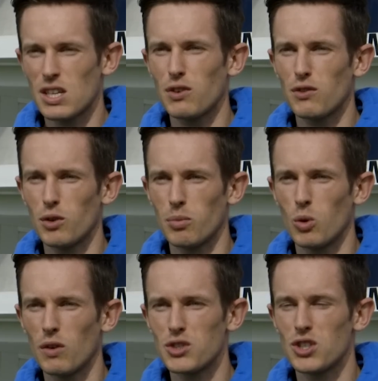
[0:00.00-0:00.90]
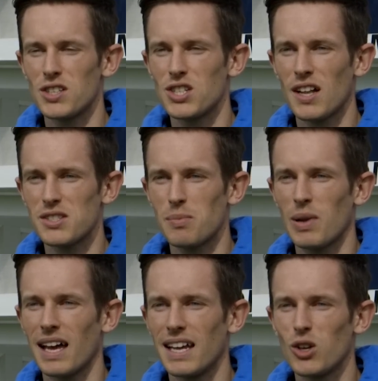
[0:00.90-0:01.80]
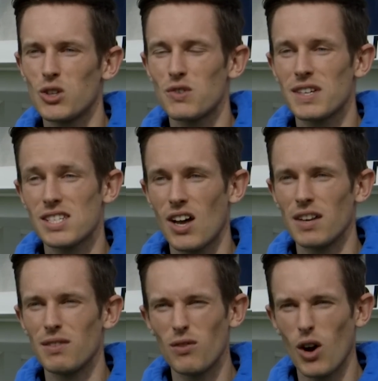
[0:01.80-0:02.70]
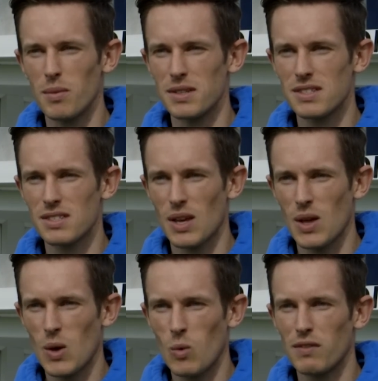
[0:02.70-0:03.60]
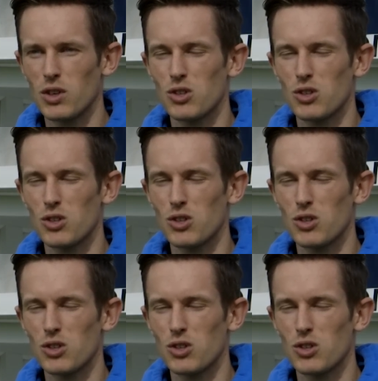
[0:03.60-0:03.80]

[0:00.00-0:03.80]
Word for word: Suffolk football offers you the chance to play in lots of exciting environments. Whether